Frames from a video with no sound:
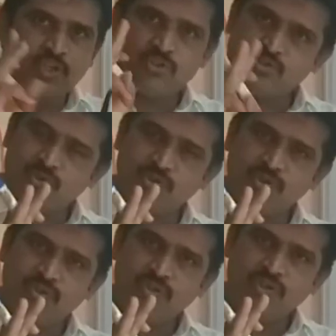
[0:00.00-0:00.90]

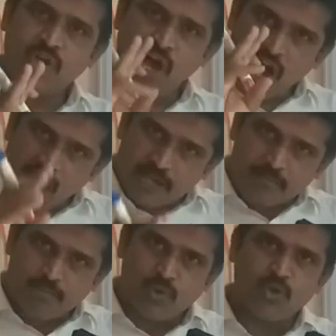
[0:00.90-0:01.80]
2 or
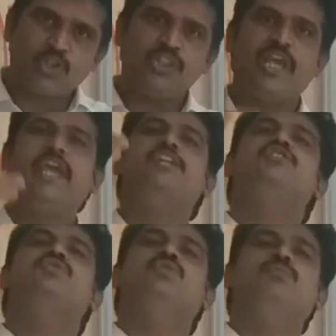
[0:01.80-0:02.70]
more than
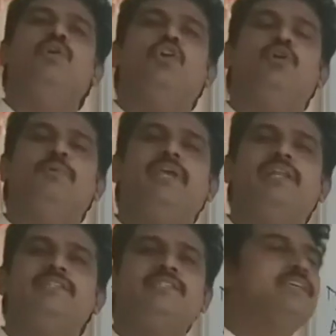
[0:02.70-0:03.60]
2
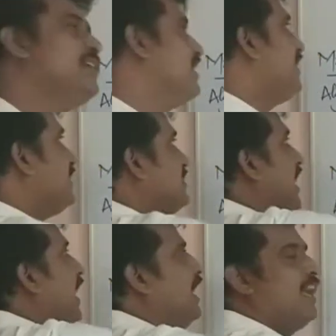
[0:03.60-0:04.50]
monomials is
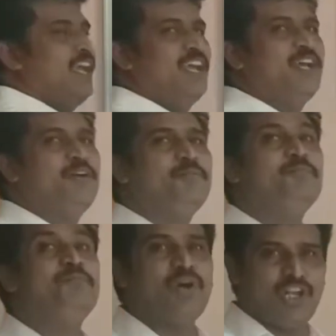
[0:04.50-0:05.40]
a
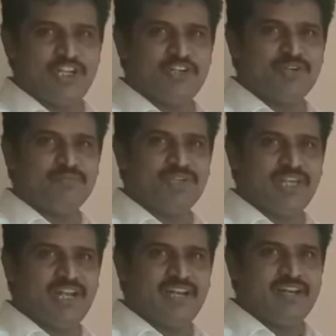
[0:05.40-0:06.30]

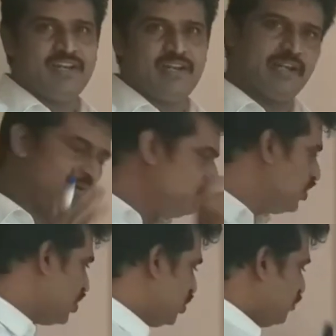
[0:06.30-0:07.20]
polynomial. Now
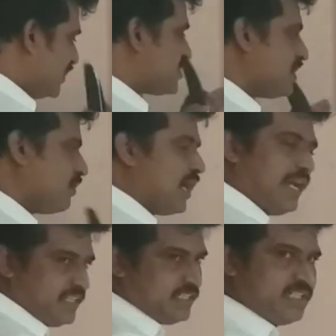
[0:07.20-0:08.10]
you must have
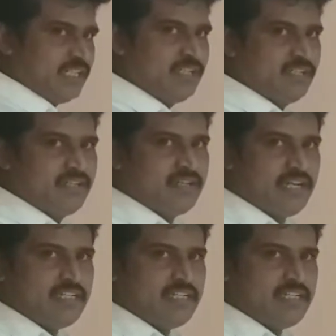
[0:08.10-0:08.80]
got it, I